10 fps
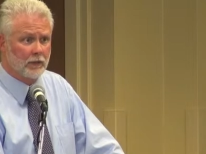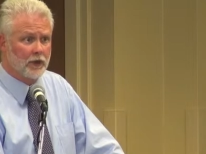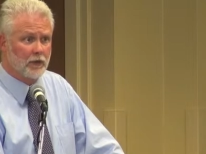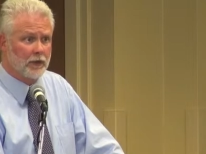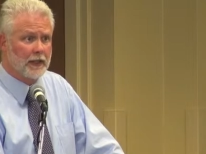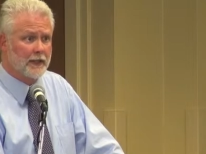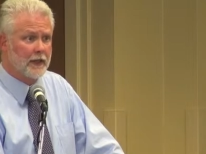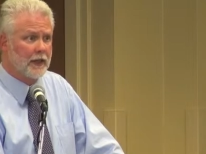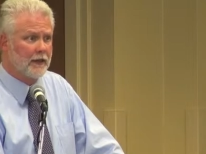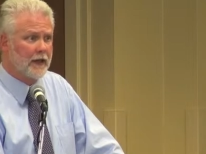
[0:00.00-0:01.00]
retreat
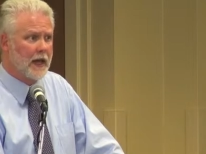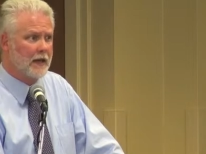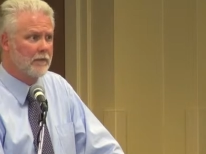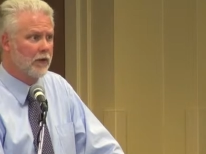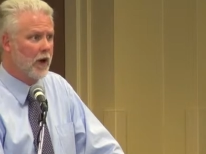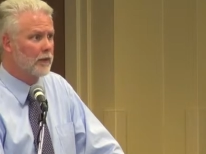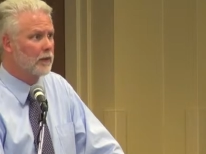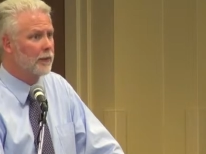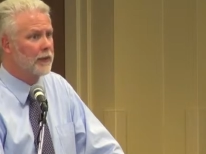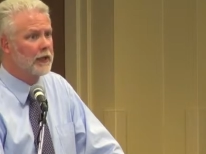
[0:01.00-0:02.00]
and then
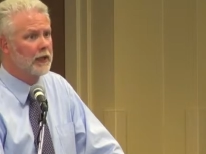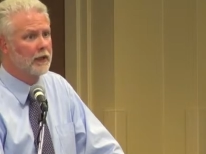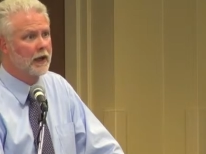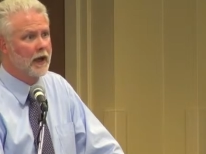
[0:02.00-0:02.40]
probably,